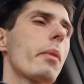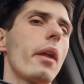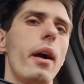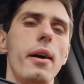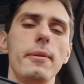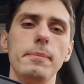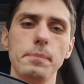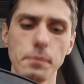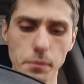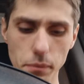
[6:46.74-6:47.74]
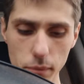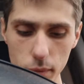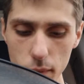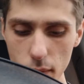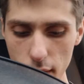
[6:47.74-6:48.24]
So
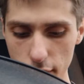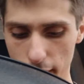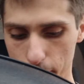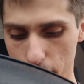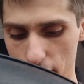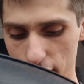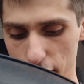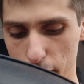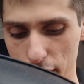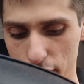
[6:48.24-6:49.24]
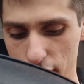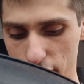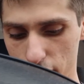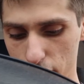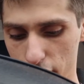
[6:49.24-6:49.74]
yeah, I started browsing the
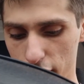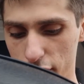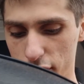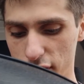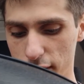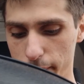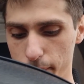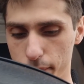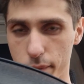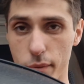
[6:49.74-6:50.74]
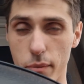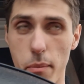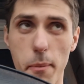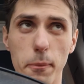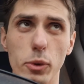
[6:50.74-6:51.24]
store looking for some
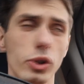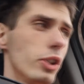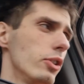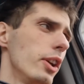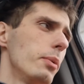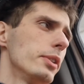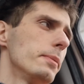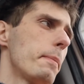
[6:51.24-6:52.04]
washer liquid,